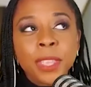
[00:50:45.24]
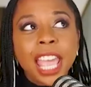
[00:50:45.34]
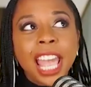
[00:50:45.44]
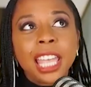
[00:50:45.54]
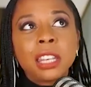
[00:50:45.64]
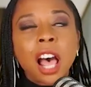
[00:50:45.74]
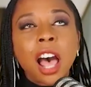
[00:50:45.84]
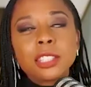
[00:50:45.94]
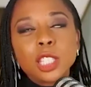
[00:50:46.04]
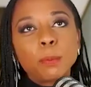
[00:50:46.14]
And
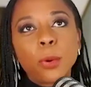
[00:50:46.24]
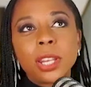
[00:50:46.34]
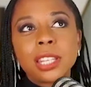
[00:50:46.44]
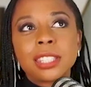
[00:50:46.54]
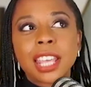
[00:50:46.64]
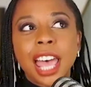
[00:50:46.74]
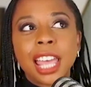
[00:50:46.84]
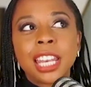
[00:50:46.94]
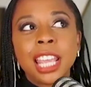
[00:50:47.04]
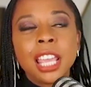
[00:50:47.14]
Hassan's point is
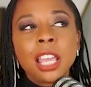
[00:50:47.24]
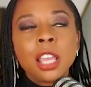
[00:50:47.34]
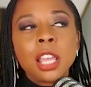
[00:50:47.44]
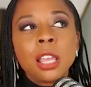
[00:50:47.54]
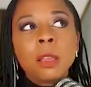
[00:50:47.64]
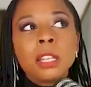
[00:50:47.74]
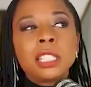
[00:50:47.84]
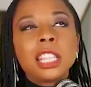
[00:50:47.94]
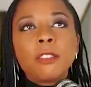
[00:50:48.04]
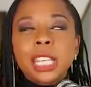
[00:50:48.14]
that to
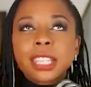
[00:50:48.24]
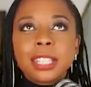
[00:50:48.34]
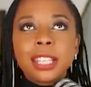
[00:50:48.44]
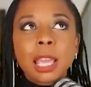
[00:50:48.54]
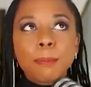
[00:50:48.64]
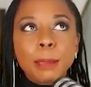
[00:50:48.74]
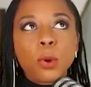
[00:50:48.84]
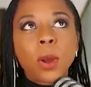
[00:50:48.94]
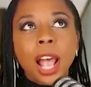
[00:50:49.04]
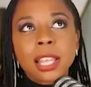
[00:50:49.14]
the extent that people who
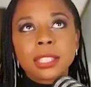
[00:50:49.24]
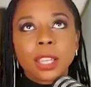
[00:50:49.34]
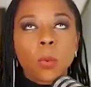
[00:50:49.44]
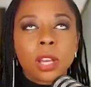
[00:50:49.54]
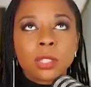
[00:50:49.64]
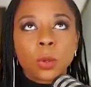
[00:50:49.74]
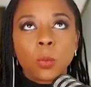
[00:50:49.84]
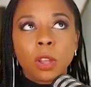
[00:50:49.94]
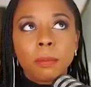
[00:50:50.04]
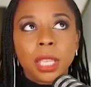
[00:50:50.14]
are asking what is a
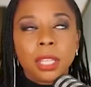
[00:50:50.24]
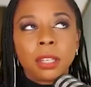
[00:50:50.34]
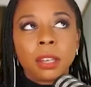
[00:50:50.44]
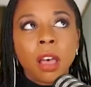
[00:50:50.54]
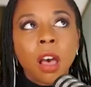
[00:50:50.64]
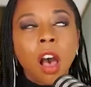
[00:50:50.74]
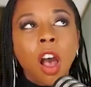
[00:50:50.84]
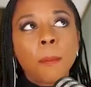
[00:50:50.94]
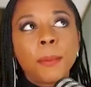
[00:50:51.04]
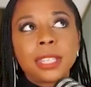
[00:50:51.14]
woman
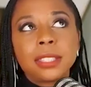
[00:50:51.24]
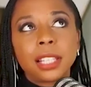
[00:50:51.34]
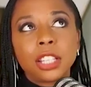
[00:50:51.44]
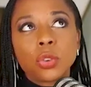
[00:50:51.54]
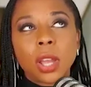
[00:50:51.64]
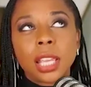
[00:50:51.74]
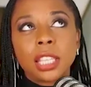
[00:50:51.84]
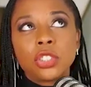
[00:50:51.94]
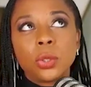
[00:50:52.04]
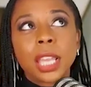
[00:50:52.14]
are basically trying
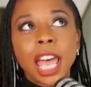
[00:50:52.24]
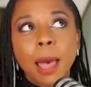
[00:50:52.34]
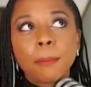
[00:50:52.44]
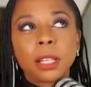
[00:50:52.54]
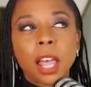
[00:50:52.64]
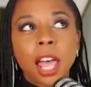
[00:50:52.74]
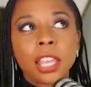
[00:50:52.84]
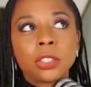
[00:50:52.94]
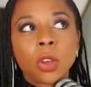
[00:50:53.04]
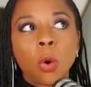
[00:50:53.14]
to
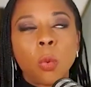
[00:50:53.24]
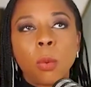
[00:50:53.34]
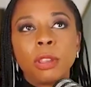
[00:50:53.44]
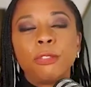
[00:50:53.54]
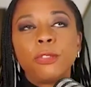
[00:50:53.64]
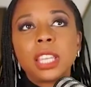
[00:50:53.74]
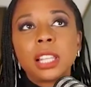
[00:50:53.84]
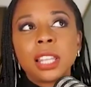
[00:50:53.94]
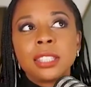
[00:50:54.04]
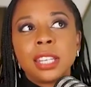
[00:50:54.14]
capitalize on what we feel
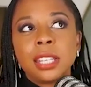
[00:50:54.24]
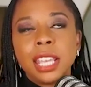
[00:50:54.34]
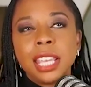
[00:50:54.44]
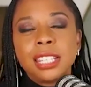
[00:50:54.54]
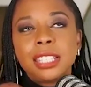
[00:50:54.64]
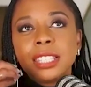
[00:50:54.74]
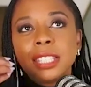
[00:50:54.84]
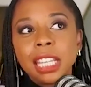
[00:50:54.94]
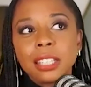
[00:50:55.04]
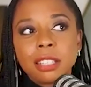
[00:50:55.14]
is an, an
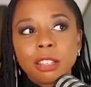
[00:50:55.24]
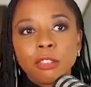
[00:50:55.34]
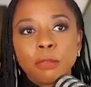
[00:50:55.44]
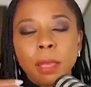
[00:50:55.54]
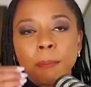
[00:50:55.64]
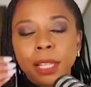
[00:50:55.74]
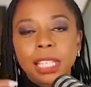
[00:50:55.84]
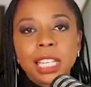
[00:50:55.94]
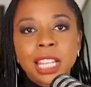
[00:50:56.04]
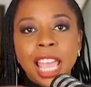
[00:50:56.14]
instinctive
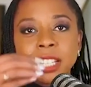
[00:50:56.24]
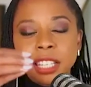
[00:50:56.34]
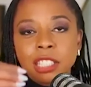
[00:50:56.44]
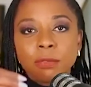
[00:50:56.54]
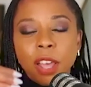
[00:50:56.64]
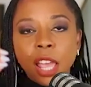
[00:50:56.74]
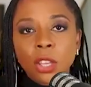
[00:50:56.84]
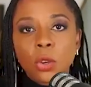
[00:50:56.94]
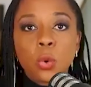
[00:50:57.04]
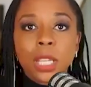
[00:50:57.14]
ability to identify
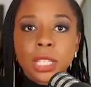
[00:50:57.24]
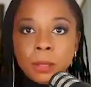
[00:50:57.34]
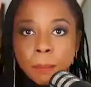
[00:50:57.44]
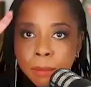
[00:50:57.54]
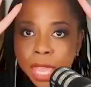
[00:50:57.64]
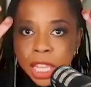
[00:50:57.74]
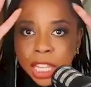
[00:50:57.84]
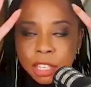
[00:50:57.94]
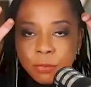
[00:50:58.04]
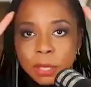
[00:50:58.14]
who is male
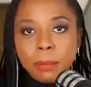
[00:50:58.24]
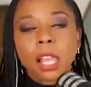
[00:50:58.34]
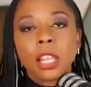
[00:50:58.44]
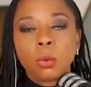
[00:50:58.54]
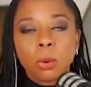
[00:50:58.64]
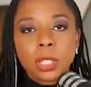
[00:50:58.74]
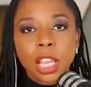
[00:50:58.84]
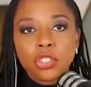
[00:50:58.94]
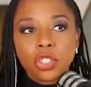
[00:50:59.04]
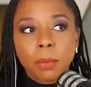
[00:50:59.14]
and female in
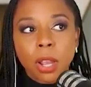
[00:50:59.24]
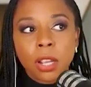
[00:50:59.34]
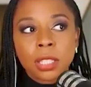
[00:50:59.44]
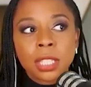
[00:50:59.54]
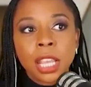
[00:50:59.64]
quotation marks,